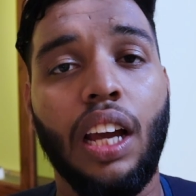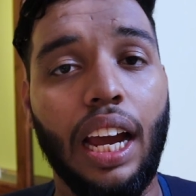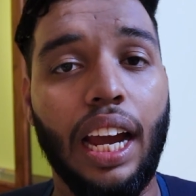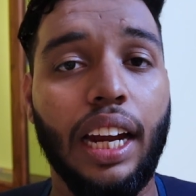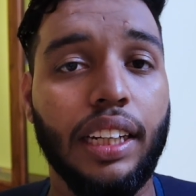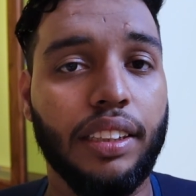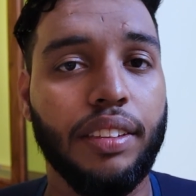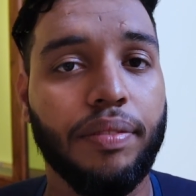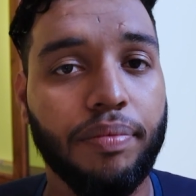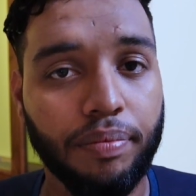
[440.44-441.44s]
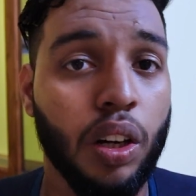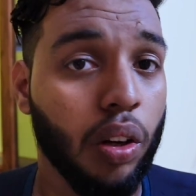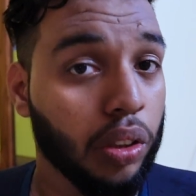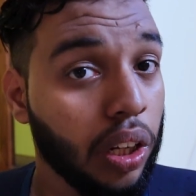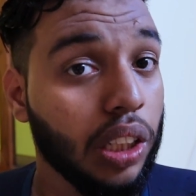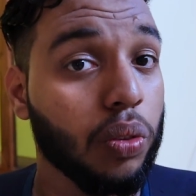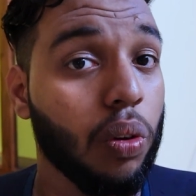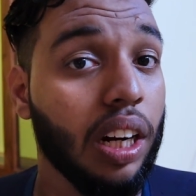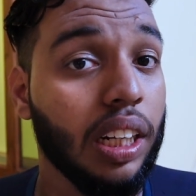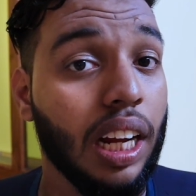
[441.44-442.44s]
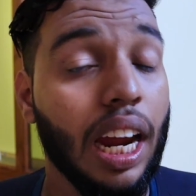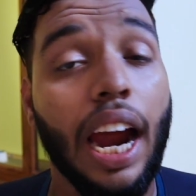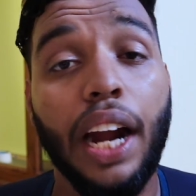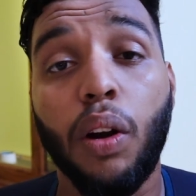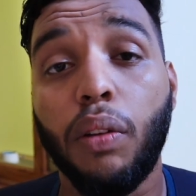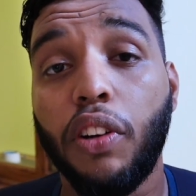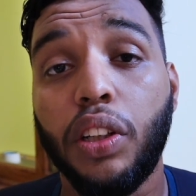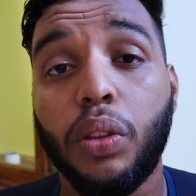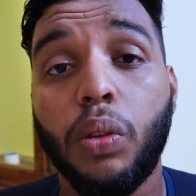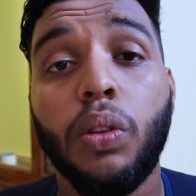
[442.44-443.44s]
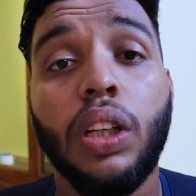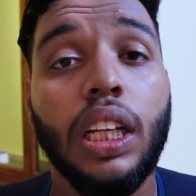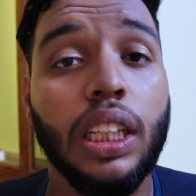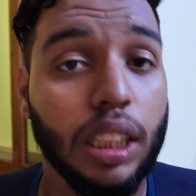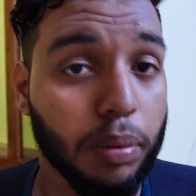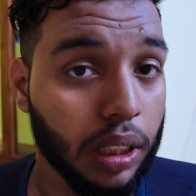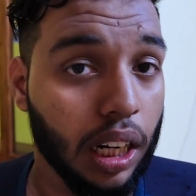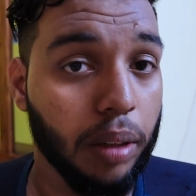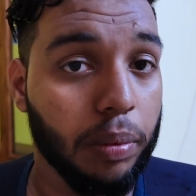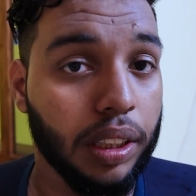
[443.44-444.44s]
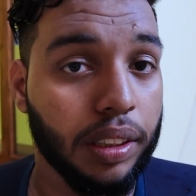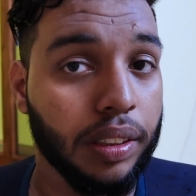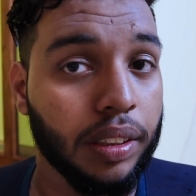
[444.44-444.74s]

And talk to you next one and don't forget to subscribe.